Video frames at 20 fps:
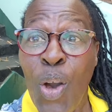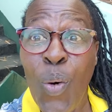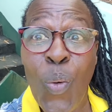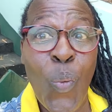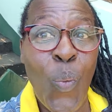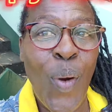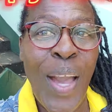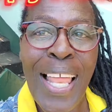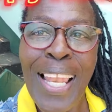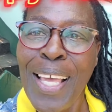
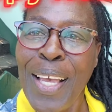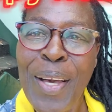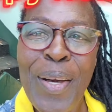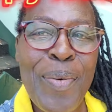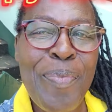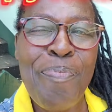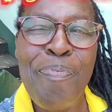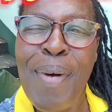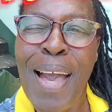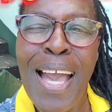
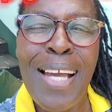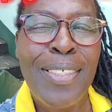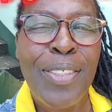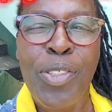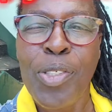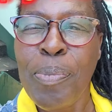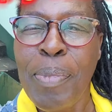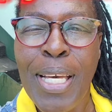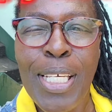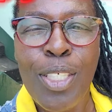Welcome back
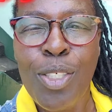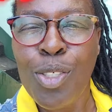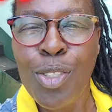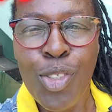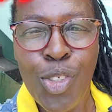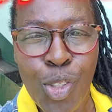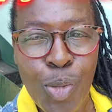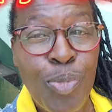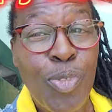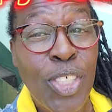to my
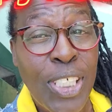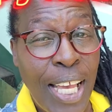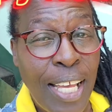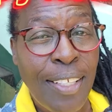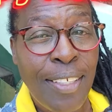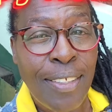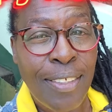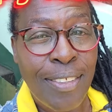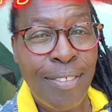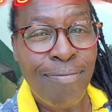YouTube
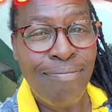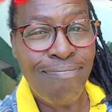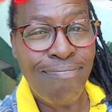channel.